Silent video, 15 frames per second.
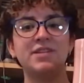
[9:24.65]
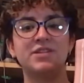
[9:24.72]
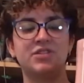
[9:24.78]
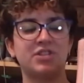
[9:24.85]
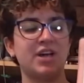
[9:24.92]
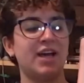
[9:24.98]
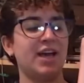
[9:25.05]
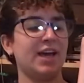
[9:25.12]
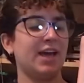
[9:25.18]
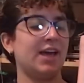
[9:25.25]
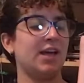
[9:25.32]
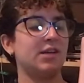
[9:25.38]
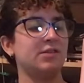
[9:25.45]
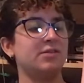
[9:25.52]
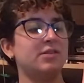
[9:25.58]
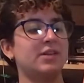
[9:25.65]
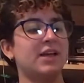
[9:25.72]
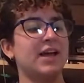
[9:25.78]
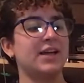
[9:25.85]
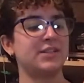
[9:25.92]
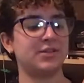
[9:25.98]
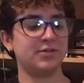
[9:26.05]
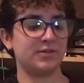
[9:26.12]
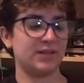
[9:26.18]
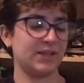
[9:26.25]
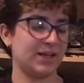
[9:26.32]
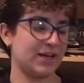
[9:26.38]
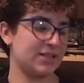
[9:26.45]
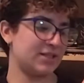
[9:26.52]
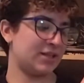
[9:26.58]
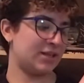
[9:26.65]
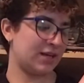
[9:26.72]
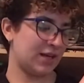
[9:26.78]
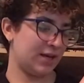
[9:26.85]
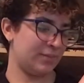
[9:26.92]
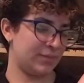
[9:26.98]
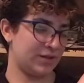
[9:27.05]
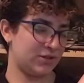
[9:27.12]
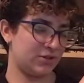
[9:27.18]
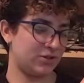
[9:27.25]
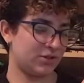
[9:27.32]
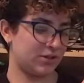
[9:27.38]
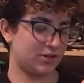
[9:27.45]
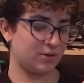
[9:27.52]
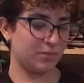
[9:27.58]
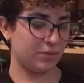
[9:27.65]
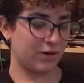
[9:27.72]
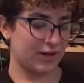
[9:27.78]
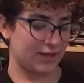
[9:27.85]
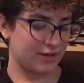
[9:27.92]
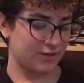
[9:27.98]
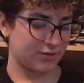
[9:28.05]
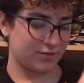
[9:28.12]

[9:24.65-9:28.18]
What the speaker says: giant candle that I don't think has a name. It's just the brand.